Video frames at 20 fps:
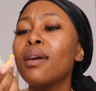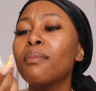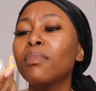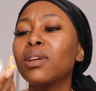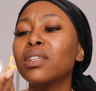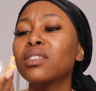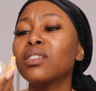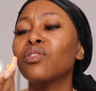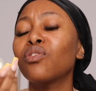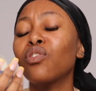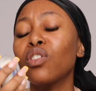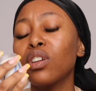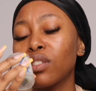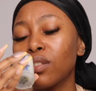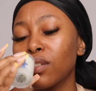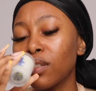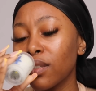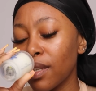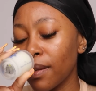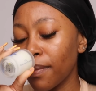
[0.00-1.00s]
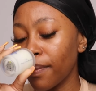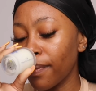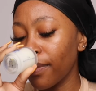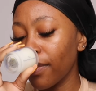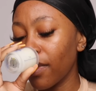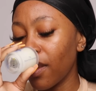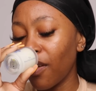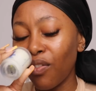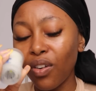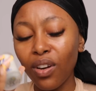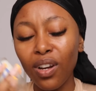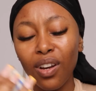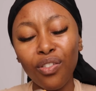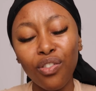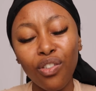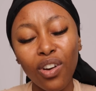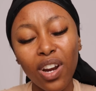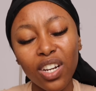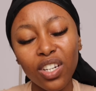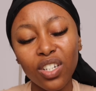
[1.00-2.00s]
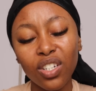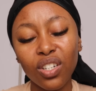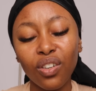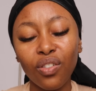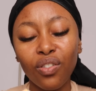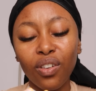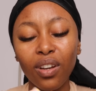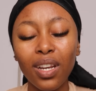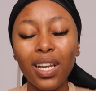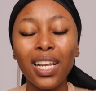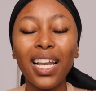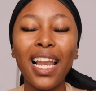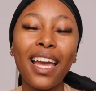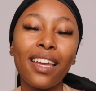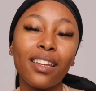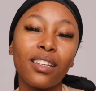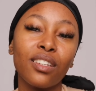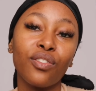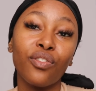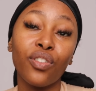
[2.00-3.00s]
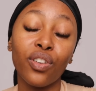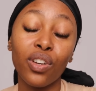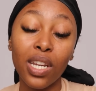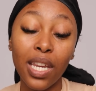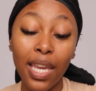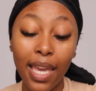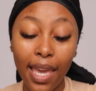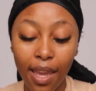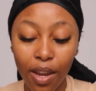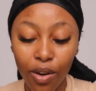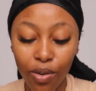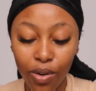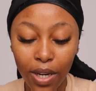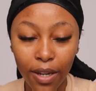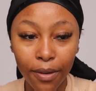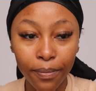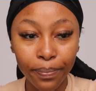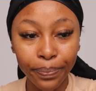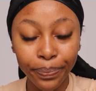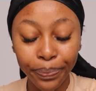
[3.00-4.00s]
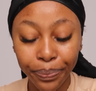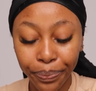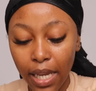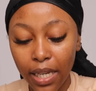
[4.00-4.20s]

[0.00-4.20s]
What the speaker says: Mason Francis. Very fresh, very light, very airy.